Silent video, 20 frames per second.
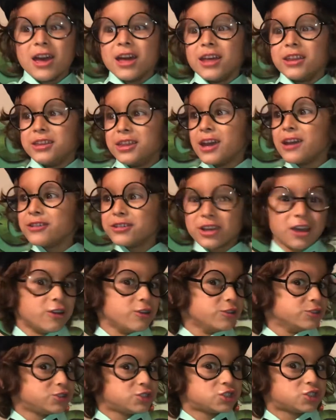They
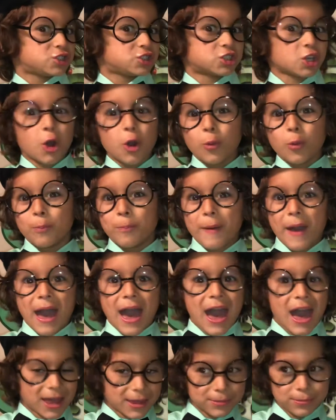hurt so
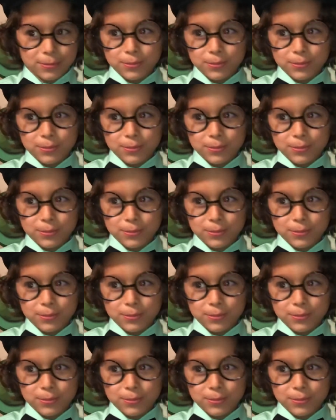bad.